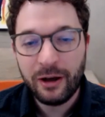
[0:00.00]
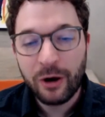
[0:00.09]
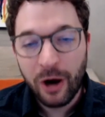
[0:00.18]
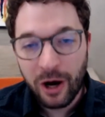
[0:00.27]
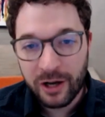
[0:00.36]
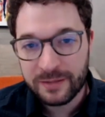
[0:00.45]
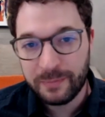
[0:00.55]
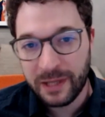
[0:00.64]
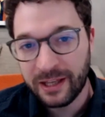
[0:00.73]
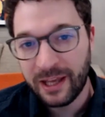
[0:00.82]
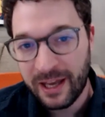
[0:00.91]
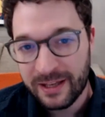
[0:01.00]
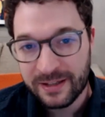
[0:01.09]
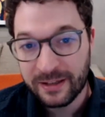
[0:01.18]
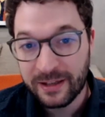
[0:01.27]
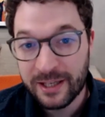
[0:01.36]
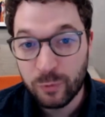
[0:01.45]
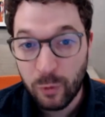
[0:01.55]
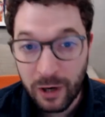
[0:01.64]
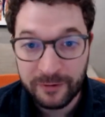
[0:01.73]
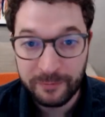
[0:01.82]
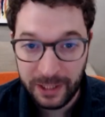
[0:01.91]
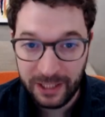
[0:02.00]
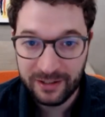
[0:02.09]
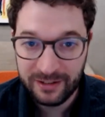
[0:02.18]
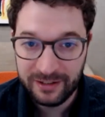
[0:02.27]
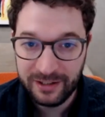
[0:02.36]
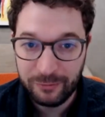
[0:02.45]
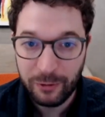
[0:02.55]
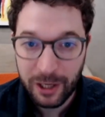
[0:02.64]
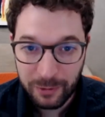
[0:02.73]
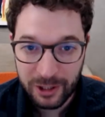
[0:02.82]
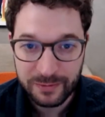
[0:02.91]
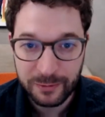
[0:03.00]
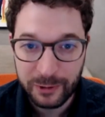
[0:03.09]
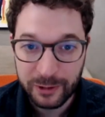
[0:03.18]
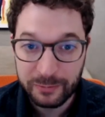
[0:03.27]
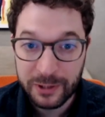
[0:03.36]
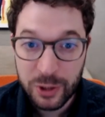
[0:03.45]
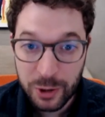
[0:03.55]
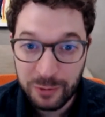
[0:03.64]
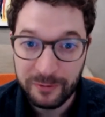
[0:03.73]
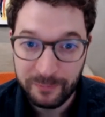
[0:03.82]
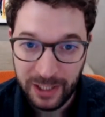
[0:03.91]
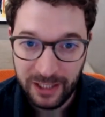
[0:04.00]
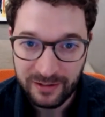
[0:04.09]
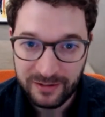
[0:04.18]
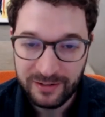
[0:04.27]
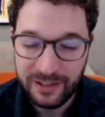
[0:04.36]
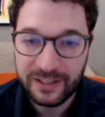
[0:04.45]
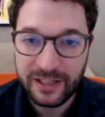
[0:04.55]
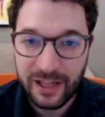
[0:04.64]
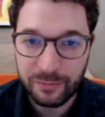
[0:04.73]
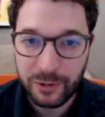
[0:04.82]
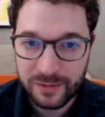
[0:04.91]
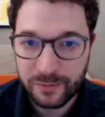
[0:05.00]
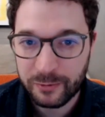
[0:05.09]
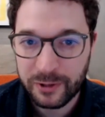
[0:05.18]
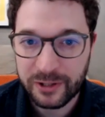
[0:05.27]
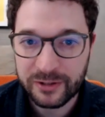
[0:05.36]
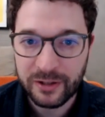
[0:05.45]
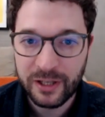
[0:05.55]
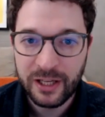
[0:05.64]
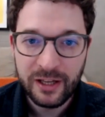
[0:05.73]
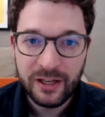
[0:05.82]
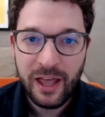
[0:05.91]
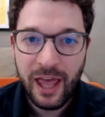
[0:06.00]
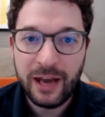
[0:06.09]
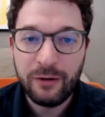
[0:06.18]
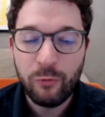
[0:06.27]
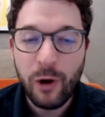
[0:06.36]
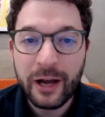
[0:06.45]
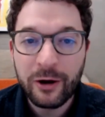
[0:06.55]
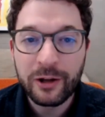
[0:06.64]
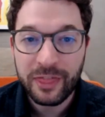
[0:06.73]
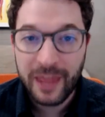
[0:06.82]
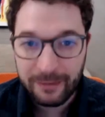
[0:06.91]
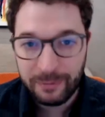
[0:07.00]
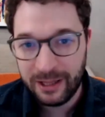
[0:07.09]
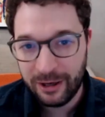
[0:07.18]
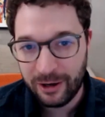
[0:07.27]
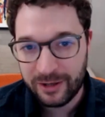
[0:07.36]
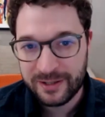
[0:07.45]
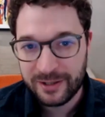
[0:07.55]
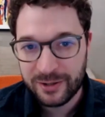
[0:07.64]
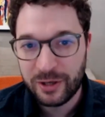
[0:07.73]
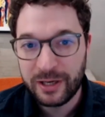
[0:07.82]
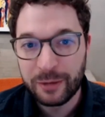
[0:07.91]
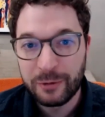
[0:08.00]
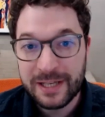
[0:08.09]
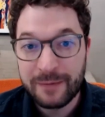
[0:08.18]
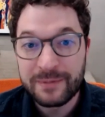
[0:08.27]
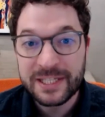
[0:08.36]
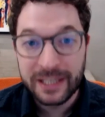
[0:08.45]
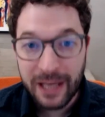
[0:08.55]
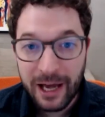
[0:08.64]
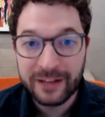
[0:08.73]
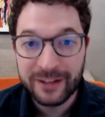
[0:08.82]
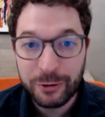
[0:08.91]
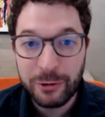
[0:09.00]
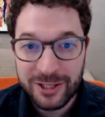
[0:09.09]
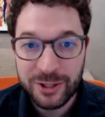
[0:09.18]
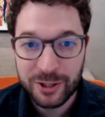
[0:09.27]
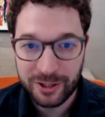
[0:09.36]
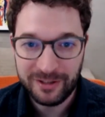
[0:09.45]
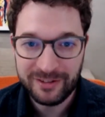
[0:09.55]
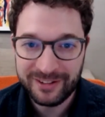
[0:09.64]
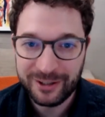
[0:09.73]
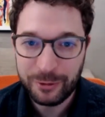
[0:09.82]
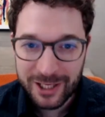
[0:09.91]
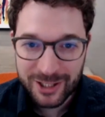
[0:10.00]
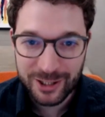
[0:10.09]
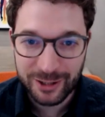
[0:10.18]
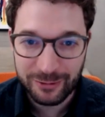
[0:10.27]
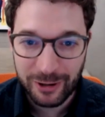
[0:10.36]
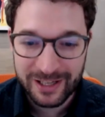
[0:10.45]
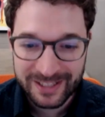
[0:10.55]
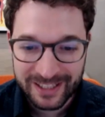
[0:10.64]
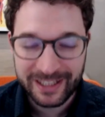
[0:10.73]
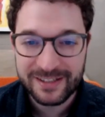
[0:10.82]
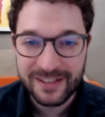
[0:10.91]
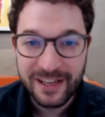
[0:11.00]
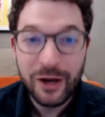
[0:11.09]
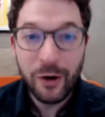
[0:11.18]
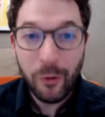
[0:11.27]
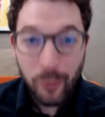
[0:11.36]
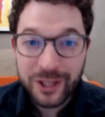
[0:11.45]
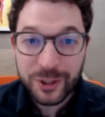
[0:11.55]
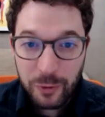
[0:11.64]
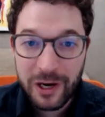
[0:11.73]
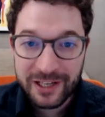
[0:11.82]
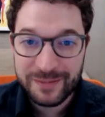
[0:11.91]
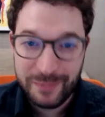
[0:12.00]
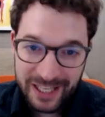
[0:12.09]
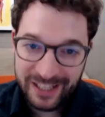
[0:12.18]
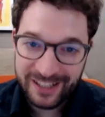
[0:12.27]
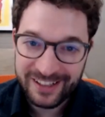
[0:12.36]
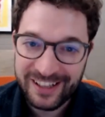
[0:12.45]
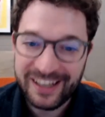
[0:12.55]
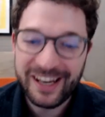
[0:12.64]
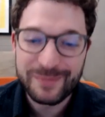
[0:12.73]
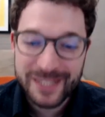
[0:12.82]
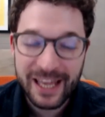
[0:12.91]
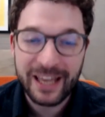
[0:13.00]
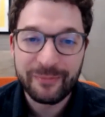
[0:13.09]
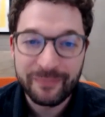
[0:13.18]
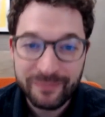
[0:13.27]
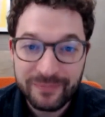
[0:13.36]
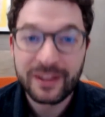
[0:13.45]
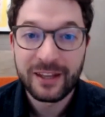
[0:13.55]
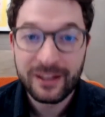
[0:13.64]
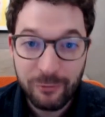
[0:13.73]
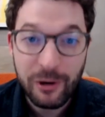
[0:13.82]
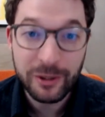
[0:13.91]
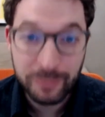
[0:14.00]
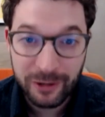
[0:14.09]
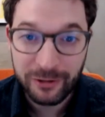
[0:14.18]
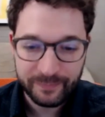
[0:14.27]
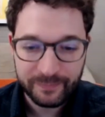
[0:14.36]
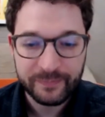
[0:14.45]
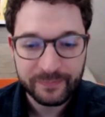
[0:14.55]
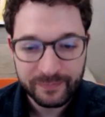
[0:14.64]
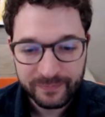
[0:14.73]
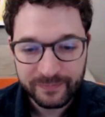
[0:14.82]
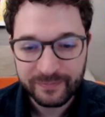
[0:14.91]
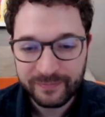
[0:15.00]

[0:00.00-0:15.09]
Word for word: Can't it be the case that there's one of me in one possible world, but two of me in another possible world? And why can't that be the answer? So, in other words, I'm denying the question. The question you're asking is which one is me? And I'm saying, why not both? No,